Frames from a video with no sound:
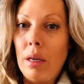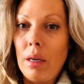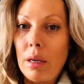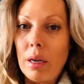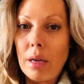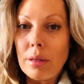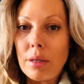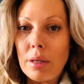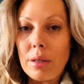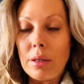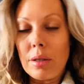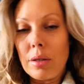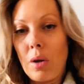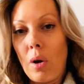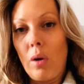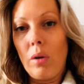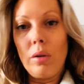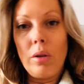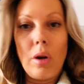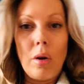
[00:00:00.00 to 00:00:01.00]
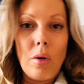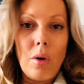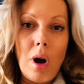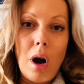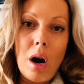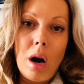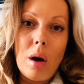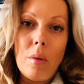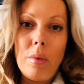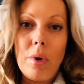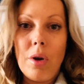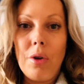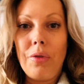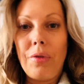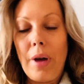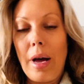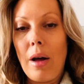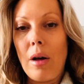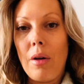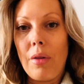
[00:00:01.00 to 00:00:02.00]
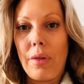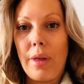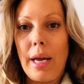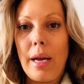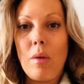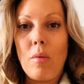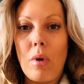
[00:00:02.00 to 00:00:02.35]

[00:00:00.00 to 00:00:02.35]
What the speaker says: Causes this whole no harm, no foul thing